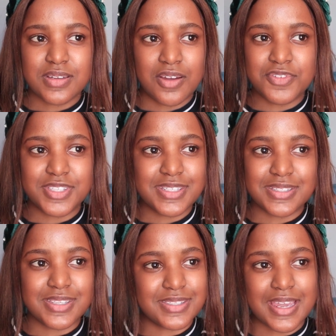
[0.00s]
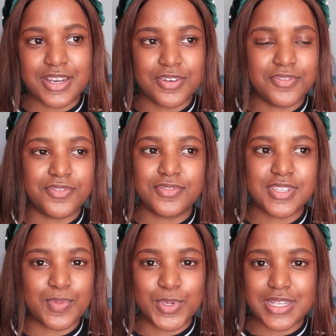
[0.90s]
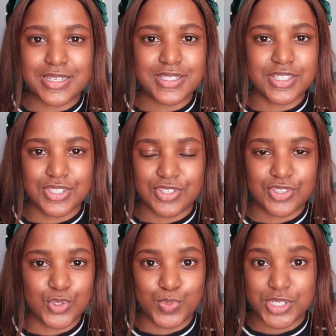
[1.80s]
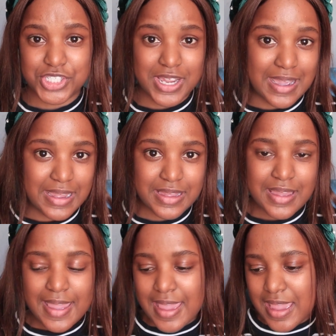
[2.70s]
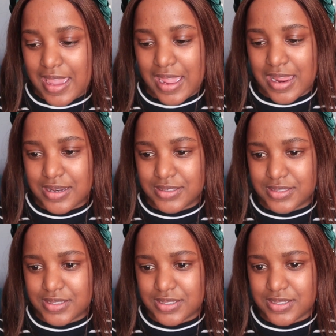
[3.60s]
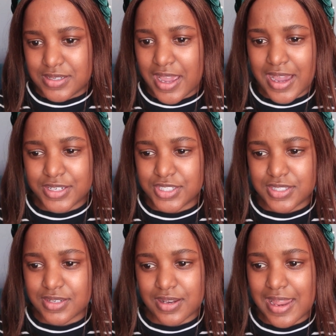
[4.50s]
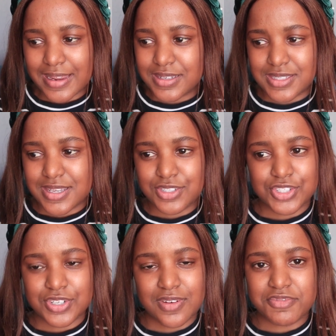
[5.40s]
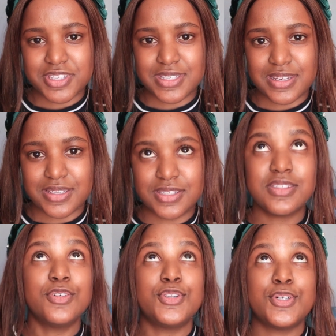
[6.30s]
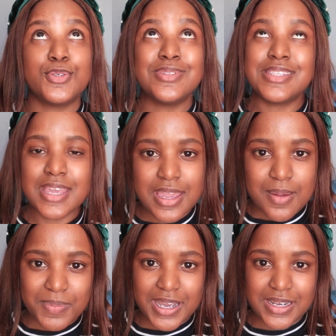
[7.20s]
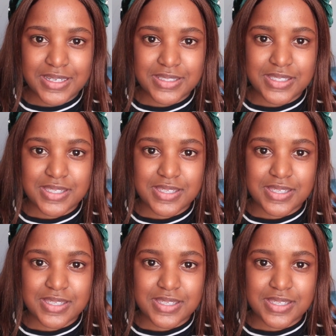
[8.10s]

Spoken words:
obviously it's a sign of someone that's just super shy. And yeah, I just didn't like attention, obviously. Still don't. But